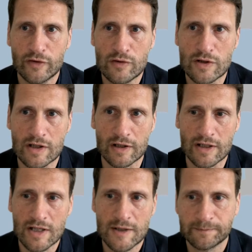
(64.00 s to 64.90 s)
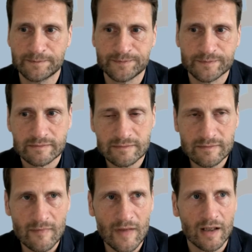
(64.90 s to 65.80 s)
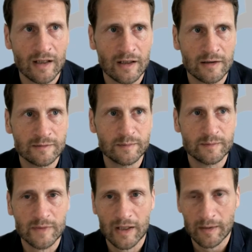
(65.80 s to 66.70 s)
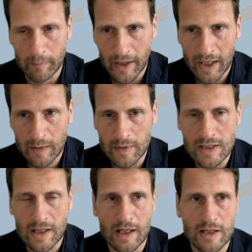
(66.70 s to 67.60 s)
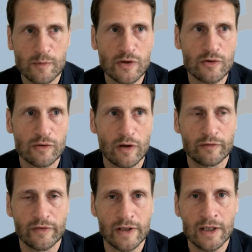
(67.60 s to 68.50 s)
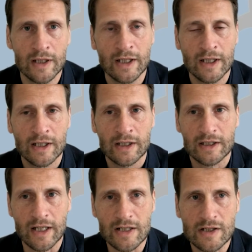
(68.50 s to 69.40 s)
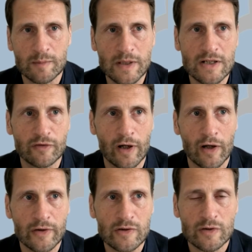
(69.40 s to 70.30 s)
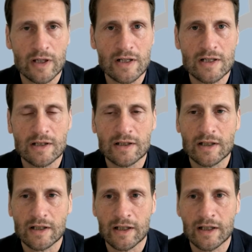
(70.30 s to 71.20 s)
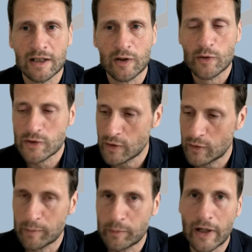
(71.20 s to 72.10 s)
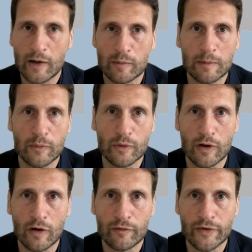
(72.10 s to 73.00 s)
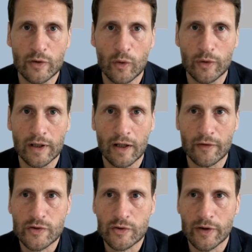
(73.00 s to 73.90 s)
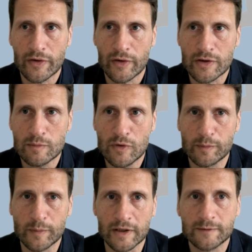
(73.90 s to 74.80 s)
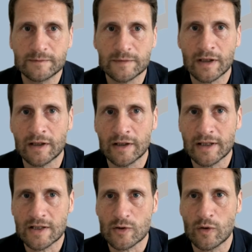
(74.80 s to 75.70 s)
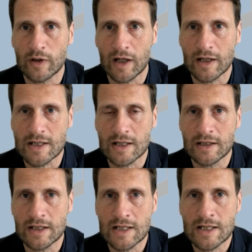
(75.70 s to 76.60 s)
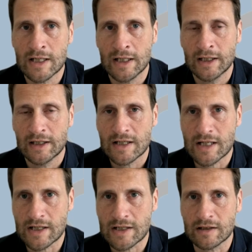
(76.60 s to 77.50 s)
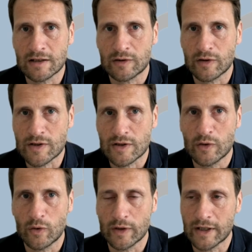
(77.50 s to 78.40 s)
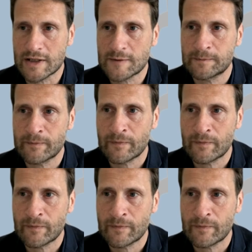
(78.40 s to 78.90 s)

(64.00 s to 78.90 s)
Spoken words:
Future Studies. And my name is Lars Münter of the Danish Committee for Health Education, and also a proud member of the Nordic Health 2030 movement that's organizing these sessions across the Nordics.